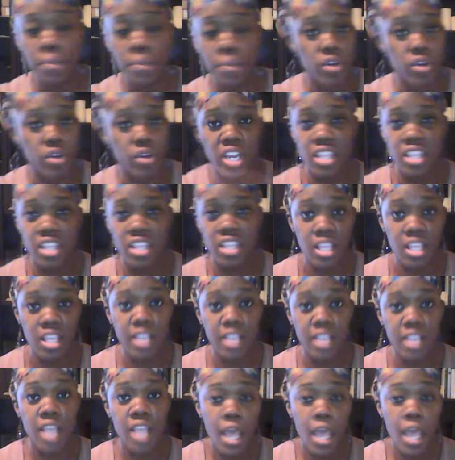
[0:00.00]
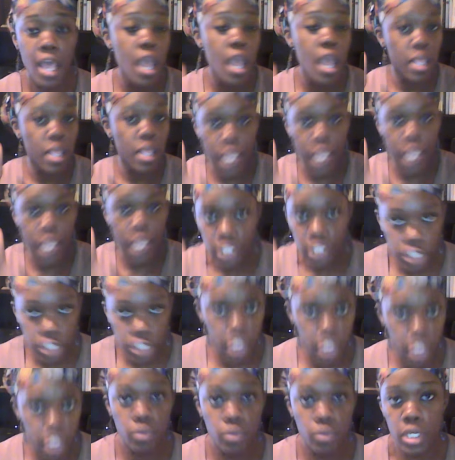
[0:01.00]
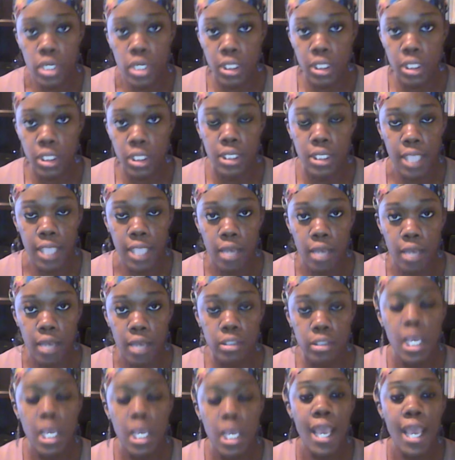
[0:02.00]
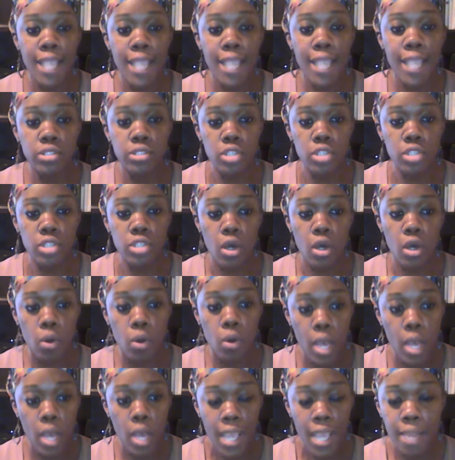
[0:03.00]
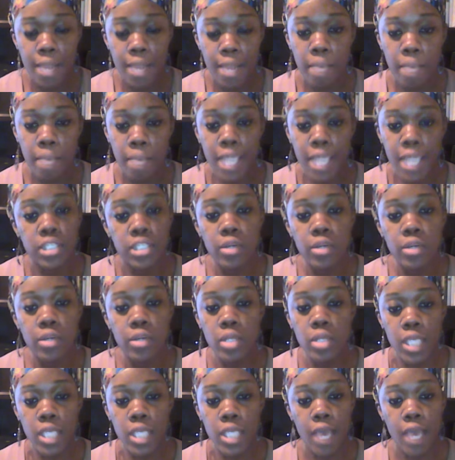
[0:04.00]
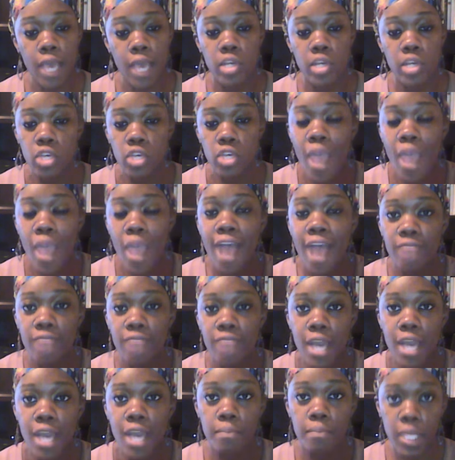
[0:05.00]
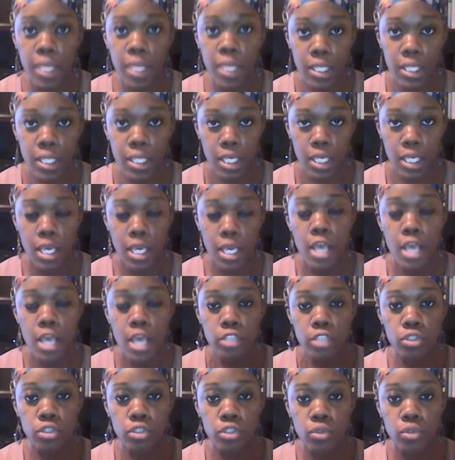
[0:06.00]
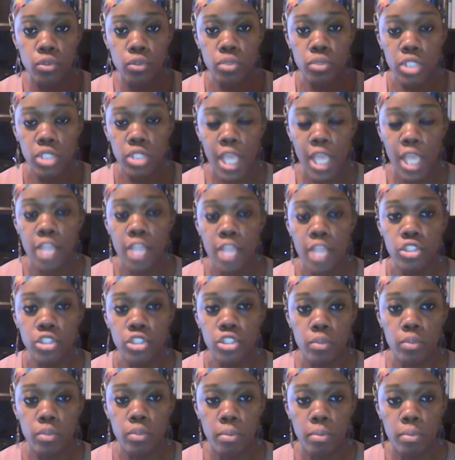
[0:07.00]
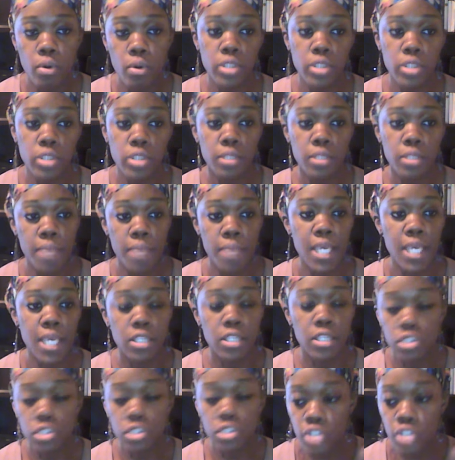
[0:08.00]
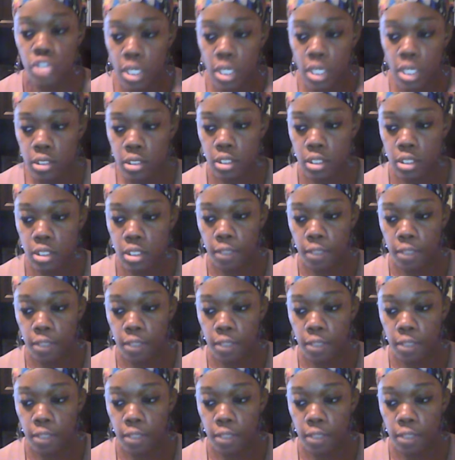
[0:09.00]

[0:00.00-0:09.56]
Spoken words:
or anything like that. They just want to see sales. And so in managerial accounting, you have that ability to change your reports and make it just